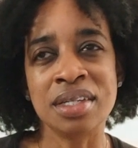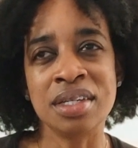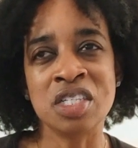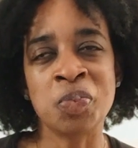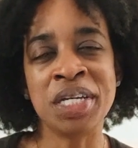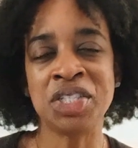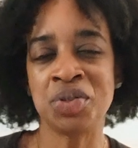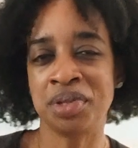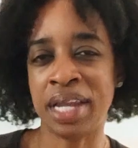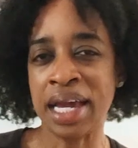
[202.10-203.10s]
speak
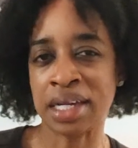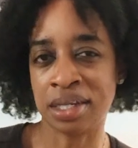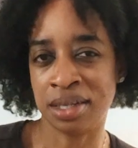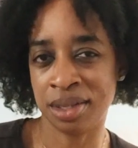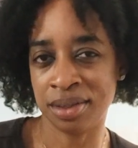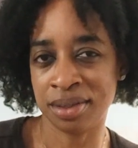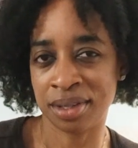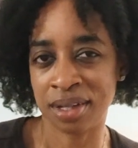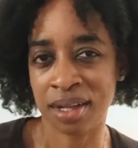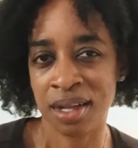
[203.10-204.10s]
to it like an adult
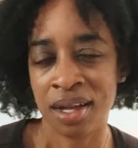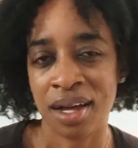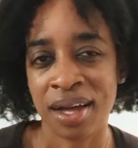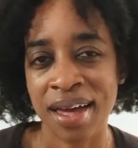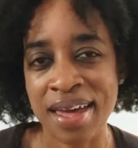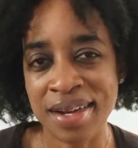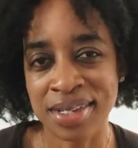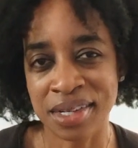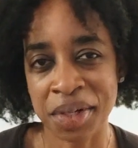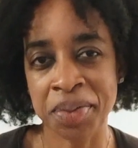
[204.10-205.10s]
in a
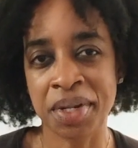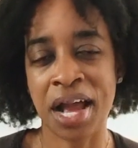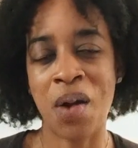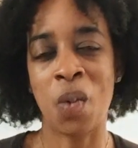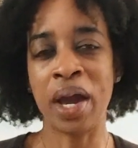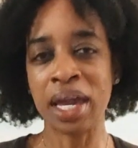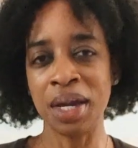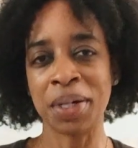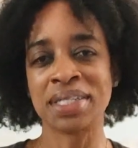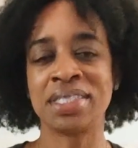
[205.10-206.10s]
certain
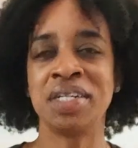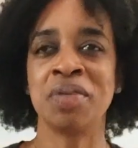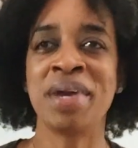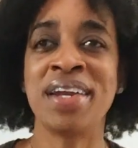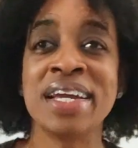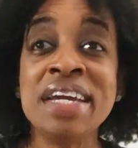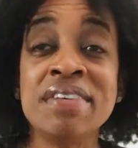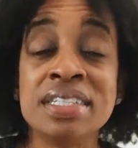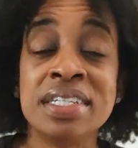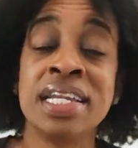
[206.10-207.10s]
way or a certain manner.
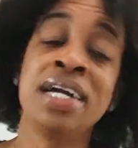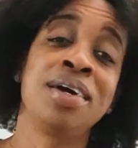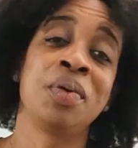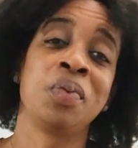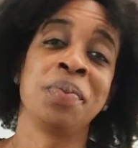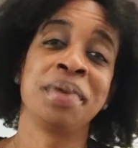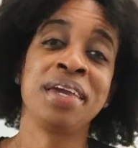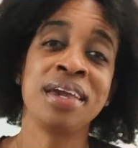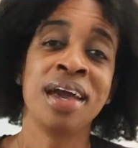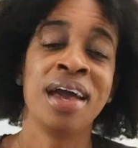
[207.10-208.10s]
Even now with
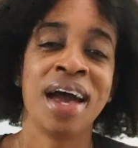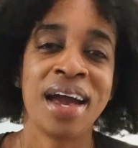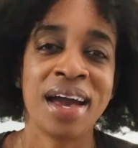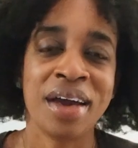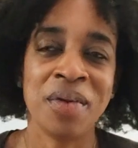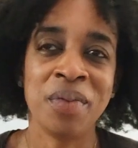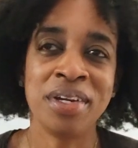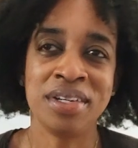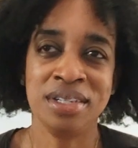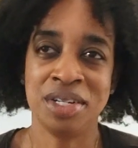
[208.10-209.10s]
me,
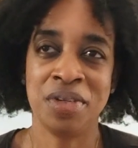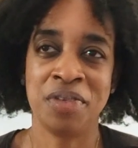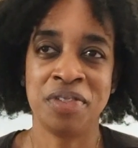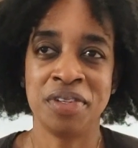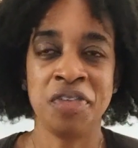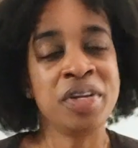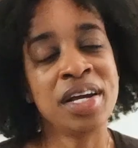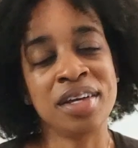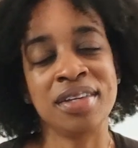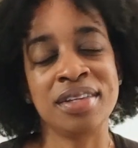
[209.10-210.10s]
we, you know, for, if you
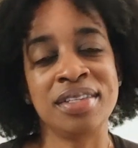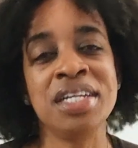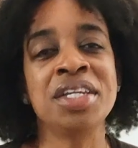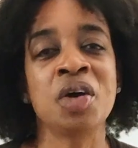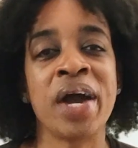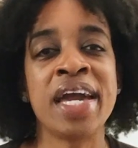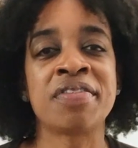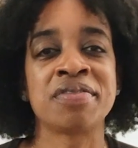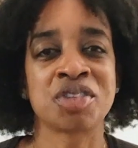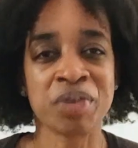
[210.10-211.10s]
didn't know, I
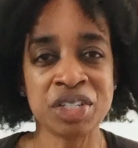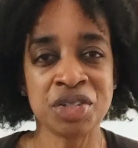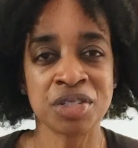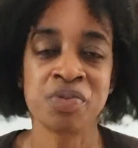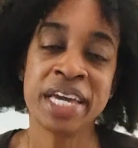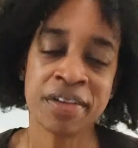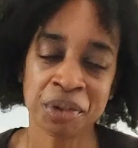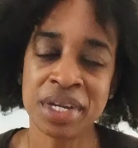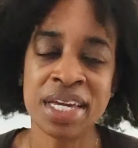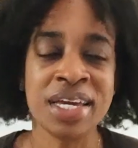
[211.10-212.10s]
have three children. We have
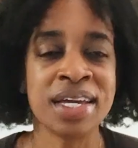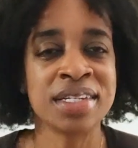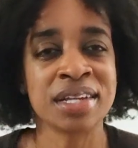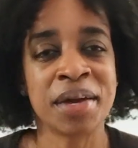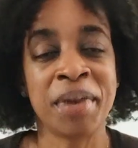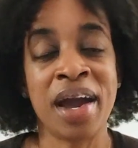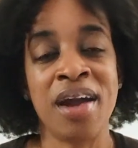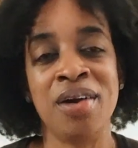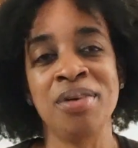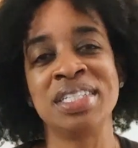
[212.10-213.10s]
three kids.
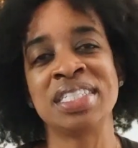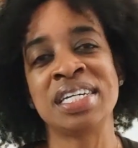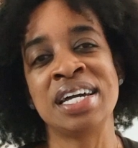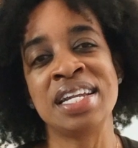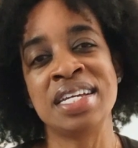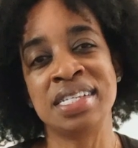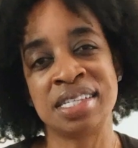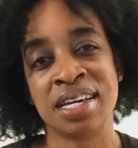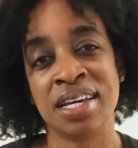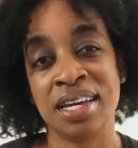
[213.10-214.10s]
Our oldest son
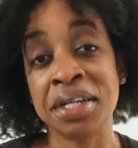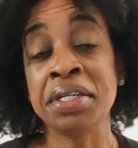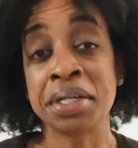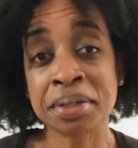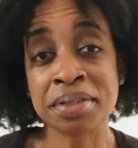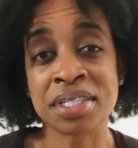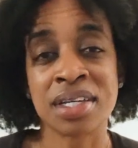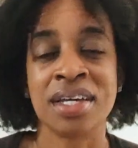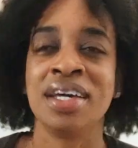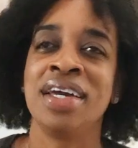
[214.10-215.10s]
is an adult,
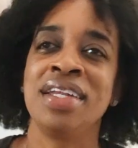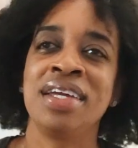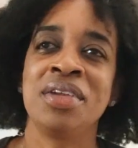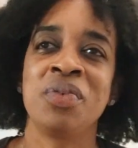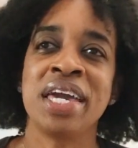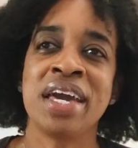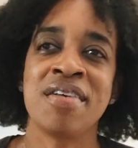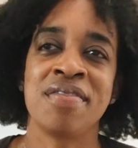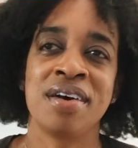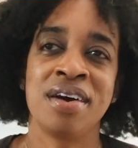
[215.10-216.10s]
and then we
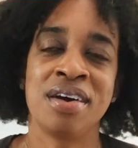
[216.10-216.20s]
have